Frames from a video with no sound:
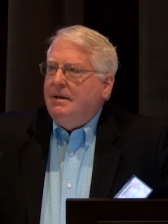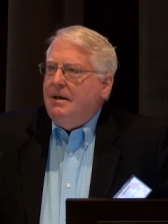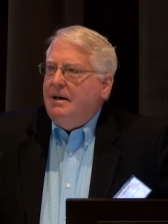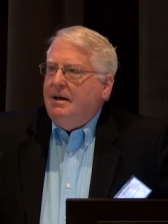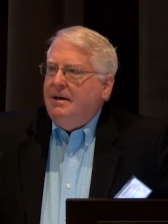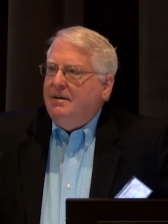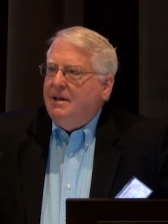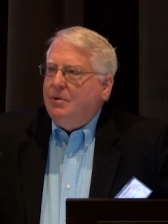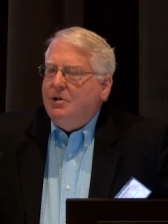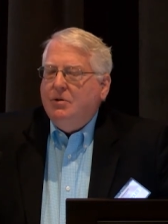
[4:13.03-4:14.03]

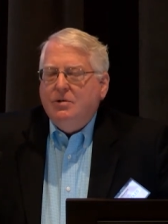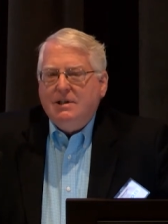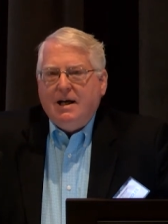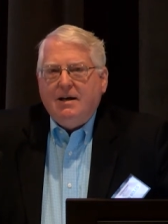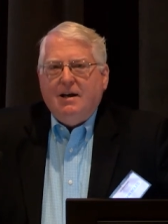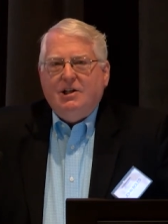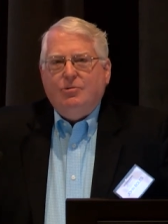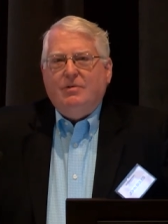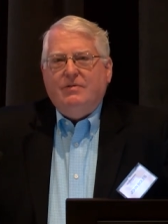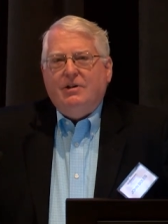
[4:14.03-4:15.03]
There were two psychology
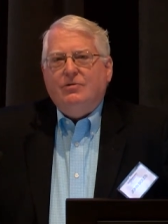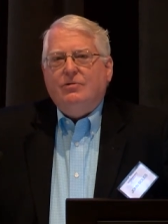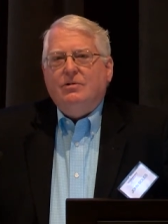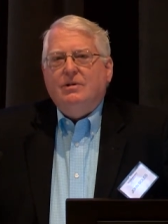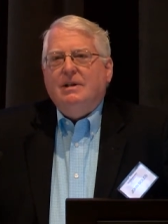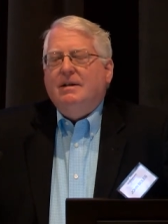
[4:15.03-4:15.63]
professors.